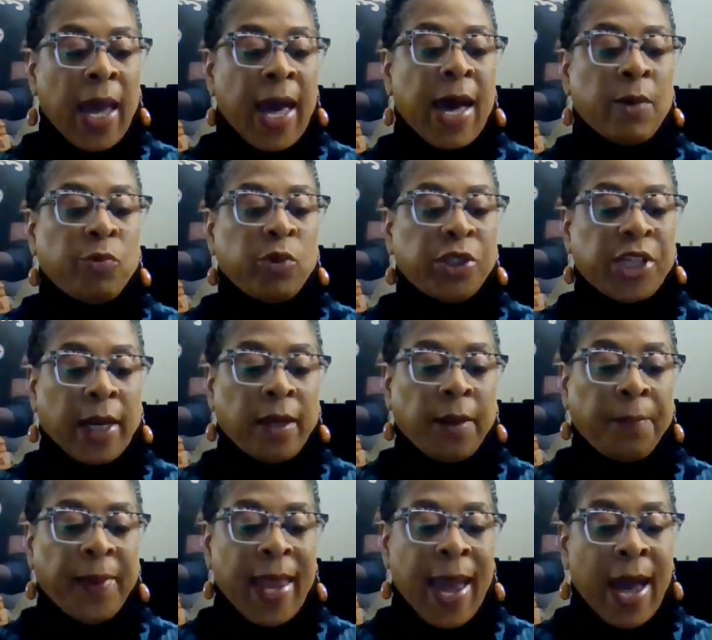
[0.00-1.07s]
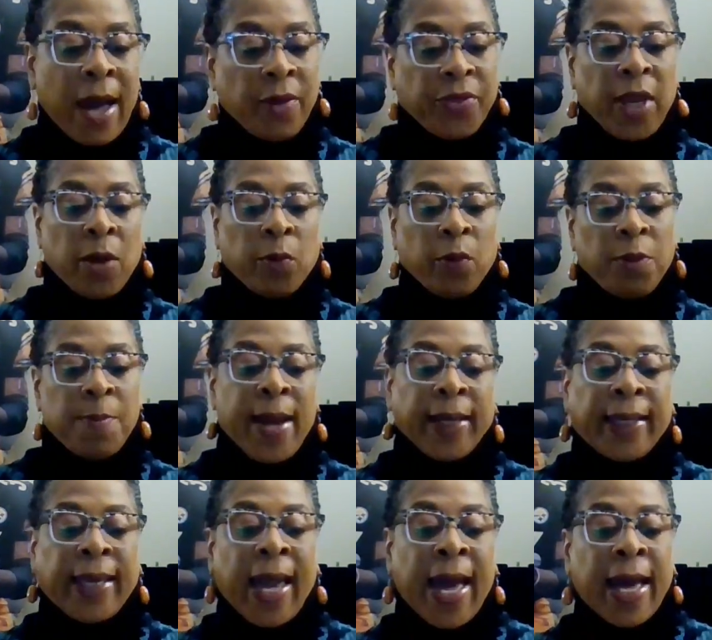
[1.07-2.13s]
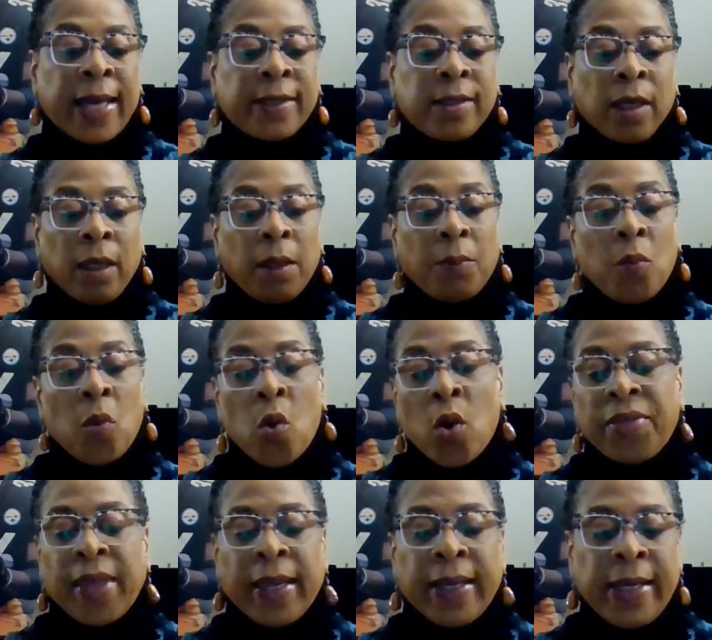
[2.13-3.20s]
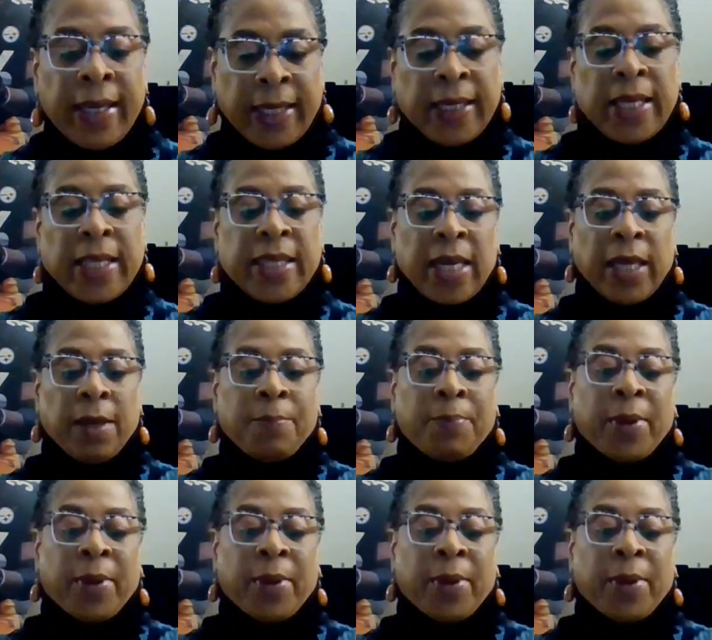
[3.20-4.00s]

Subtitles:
I wish I could be out there with my guys more than anything,